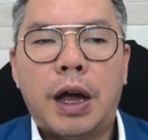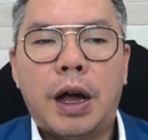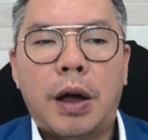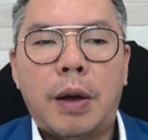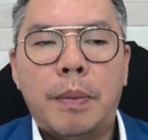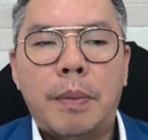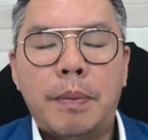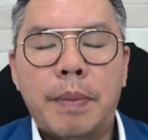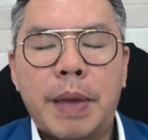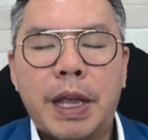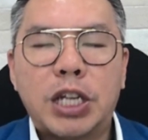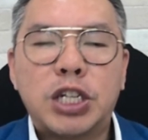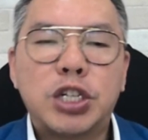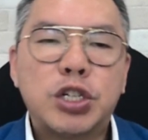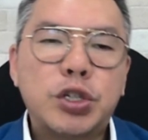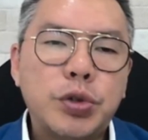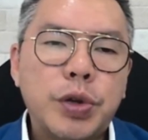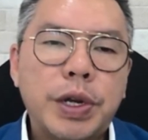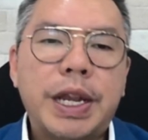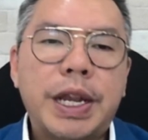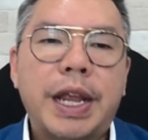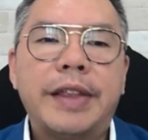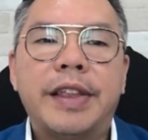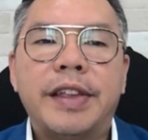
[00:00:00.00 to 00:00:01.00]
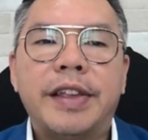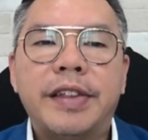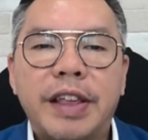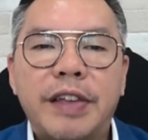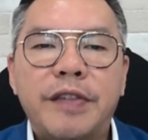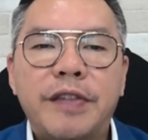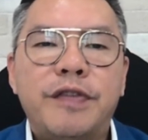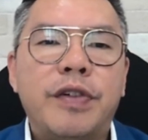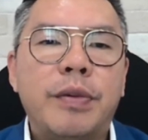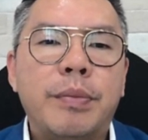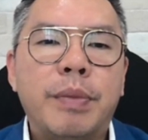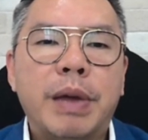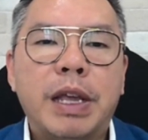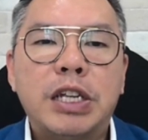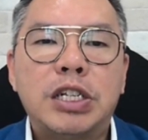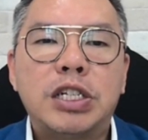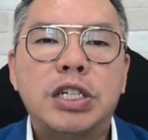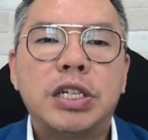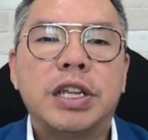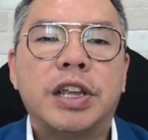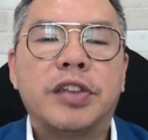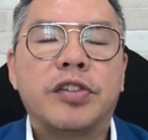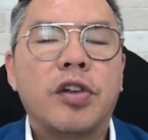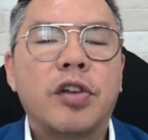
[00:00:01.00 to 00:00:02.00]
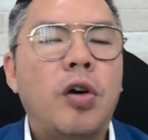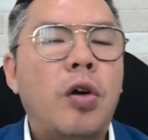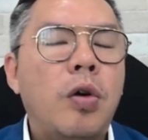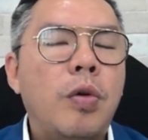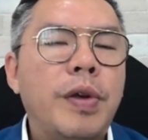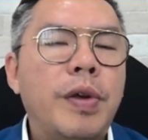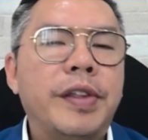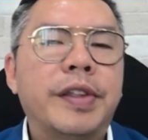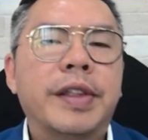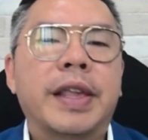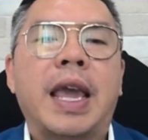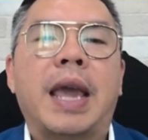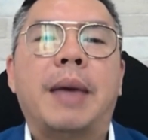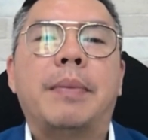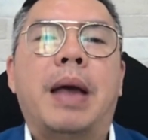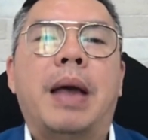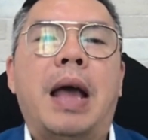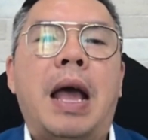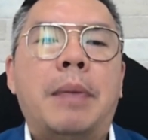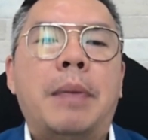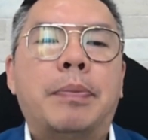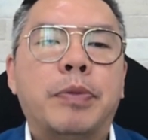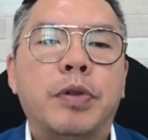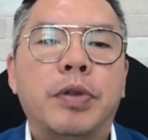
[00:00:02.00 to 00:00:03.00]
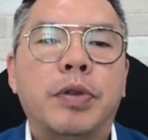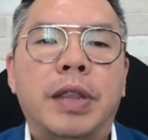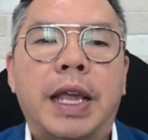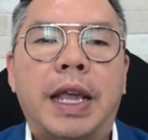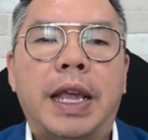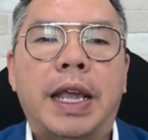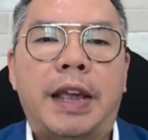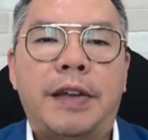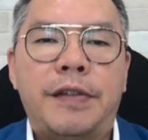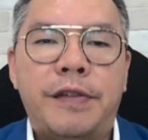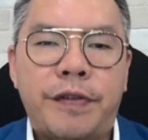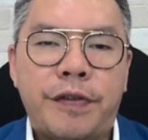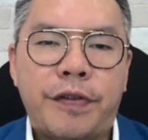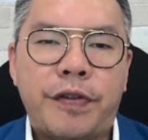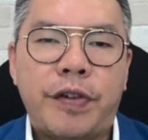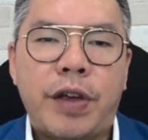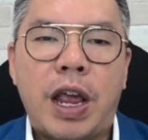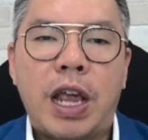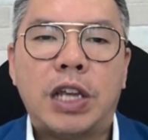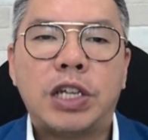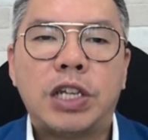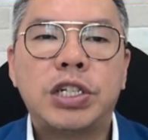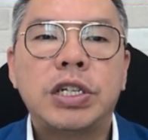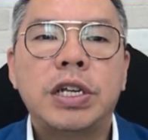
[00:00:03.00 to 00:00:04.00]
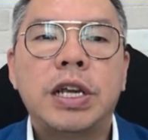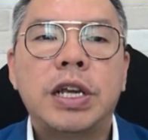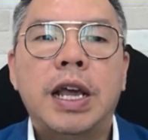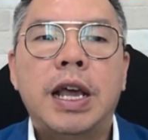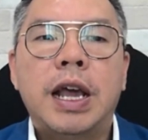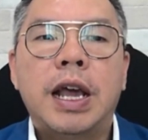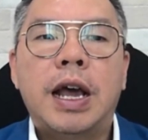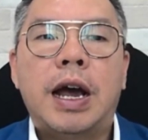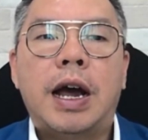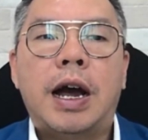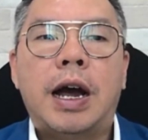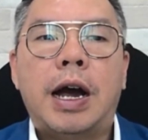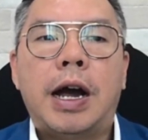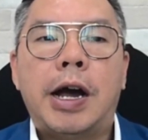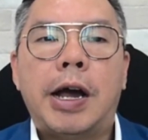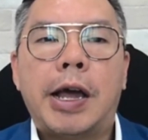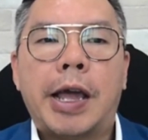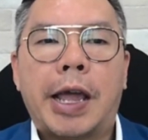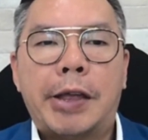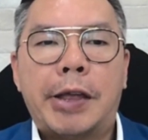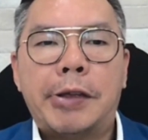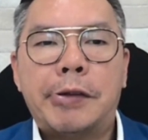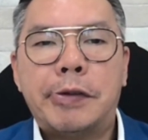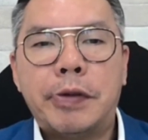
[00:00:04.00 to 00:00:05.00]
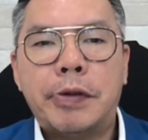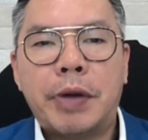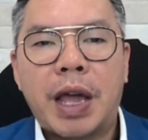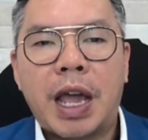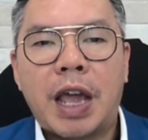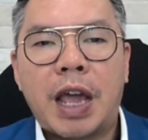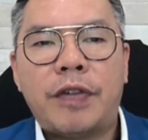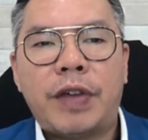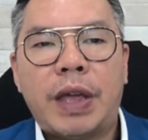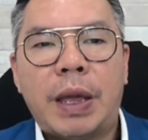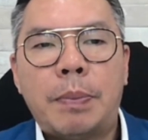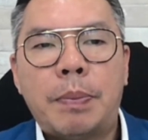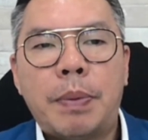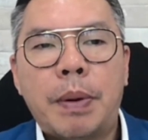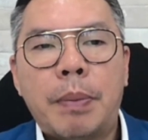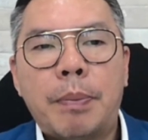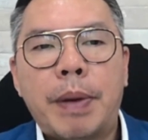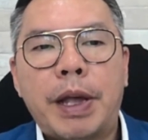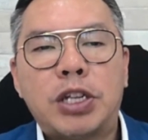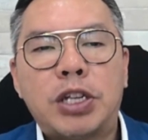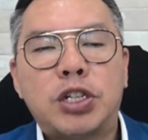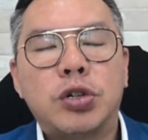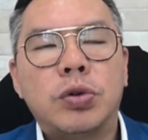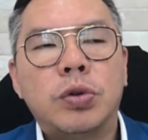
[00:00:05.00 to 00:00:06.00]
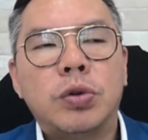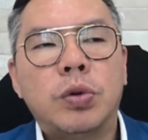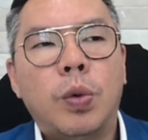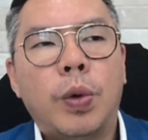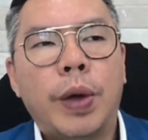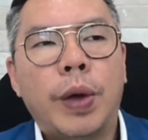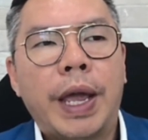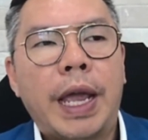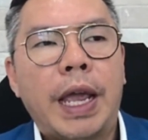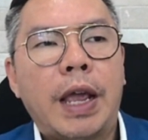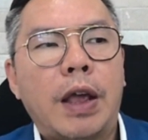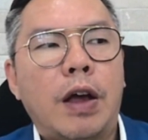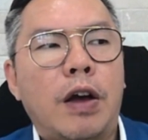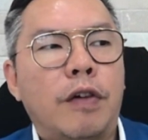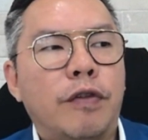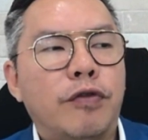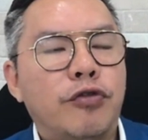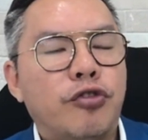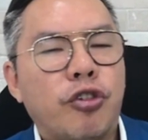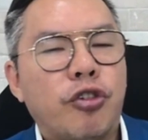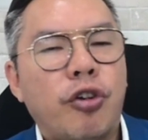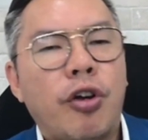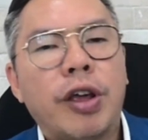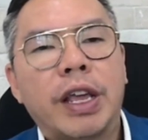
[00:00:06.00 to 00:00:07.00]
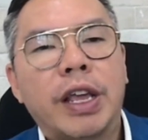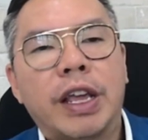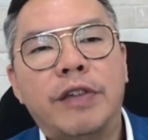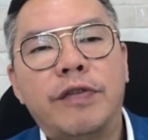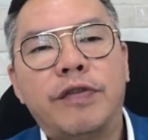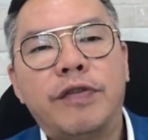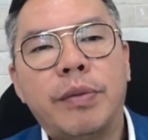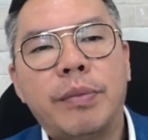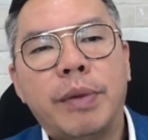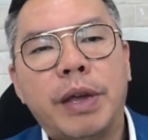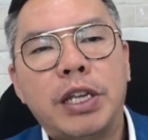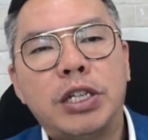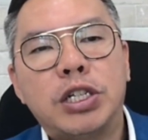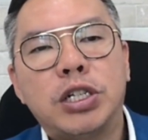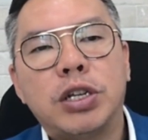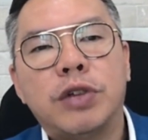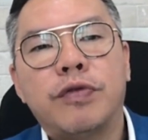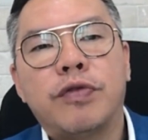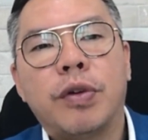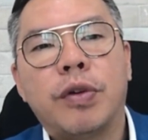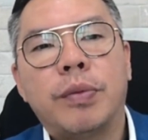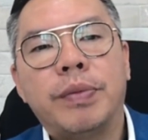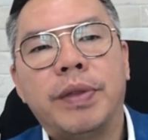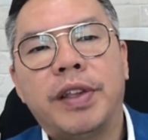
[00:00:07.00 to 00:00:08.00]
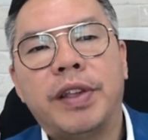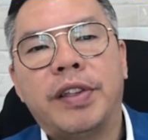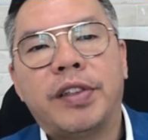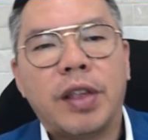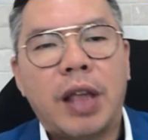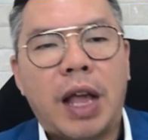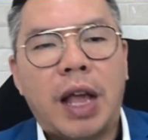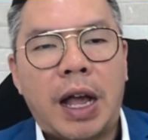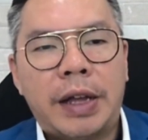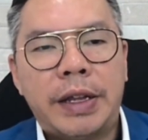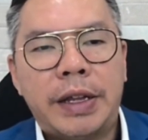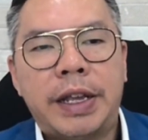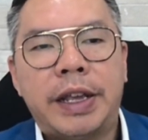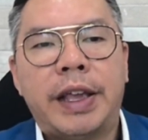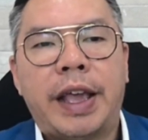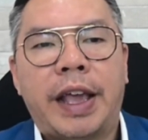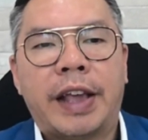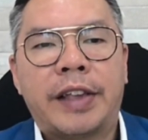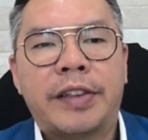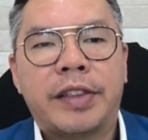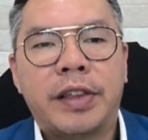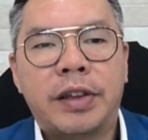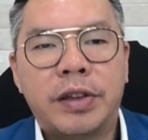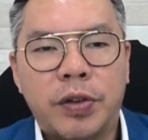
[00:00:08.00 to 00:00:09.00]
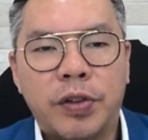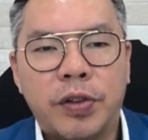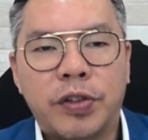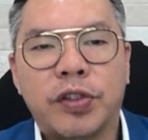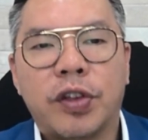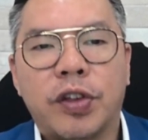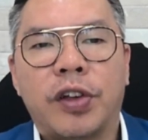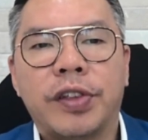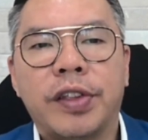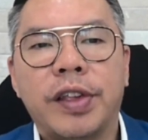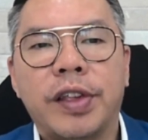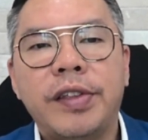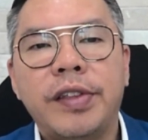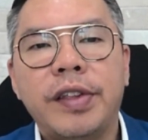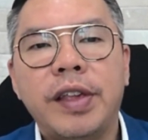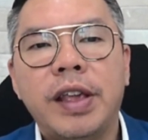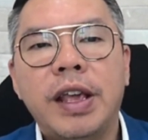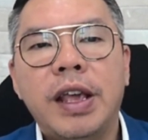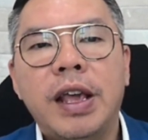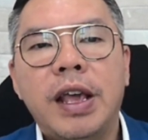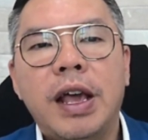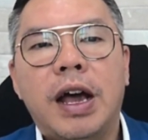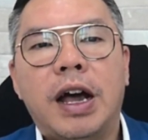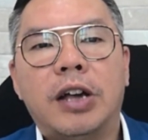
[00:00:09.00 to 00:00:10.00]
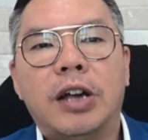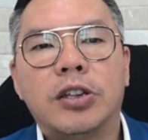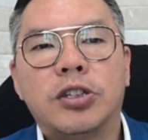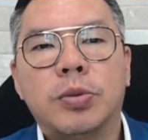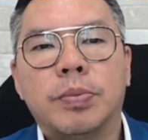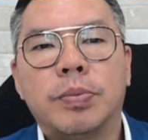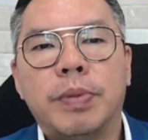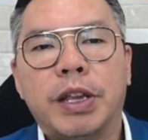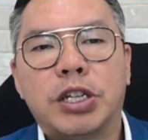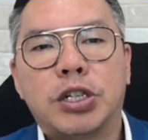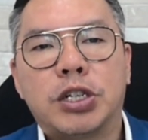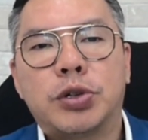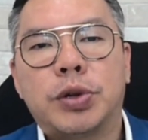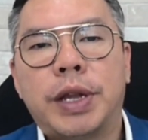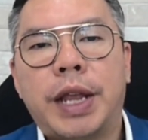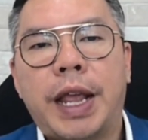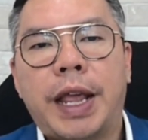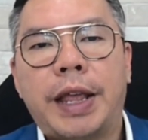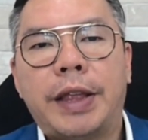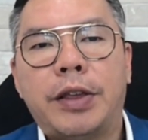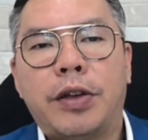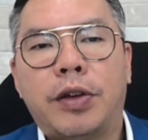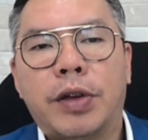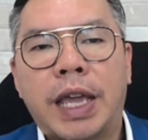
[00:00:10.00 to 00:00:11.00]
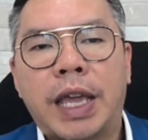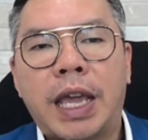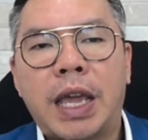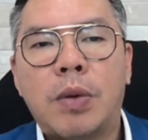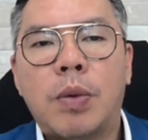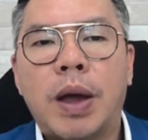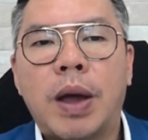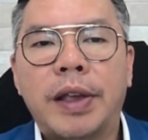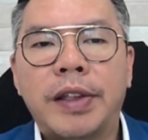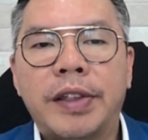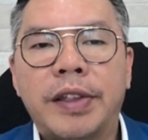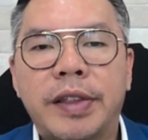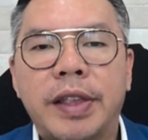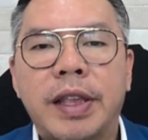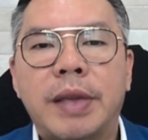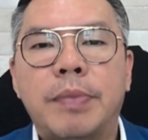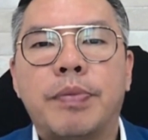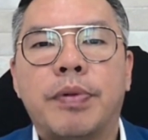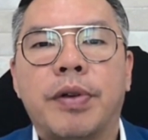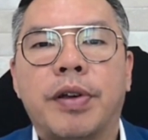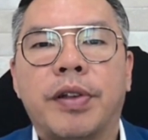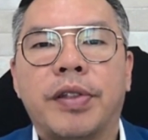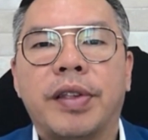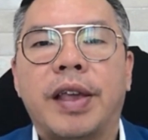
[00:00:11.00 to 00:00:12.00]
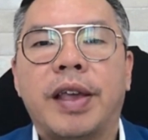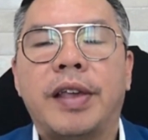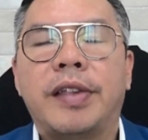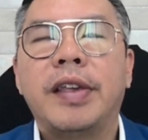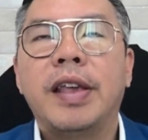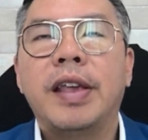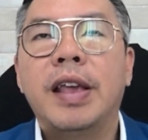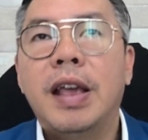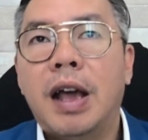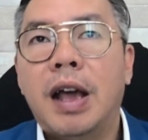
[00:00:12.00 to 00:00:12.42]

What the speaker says: make sure that this information is always kept up to date and fresh, and you have a perpetual way of drawing information from these other external sources to make sure that your KYC process